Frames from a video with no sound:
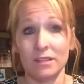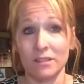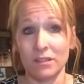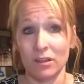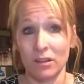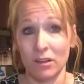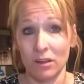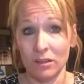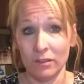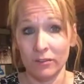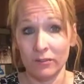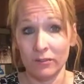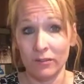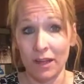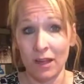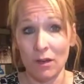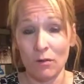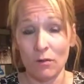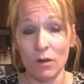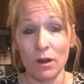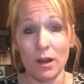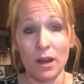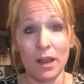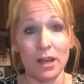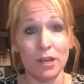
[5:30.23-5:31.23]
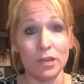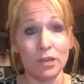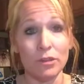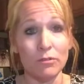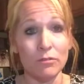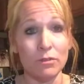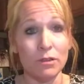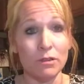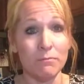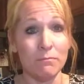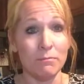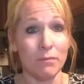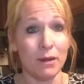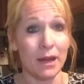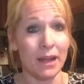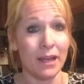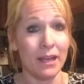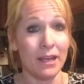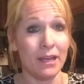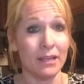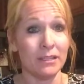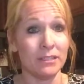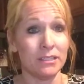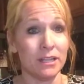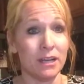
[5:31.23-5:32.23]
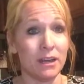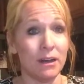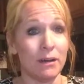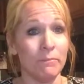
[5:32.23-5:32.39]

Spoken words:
cauliflower, and you can buy it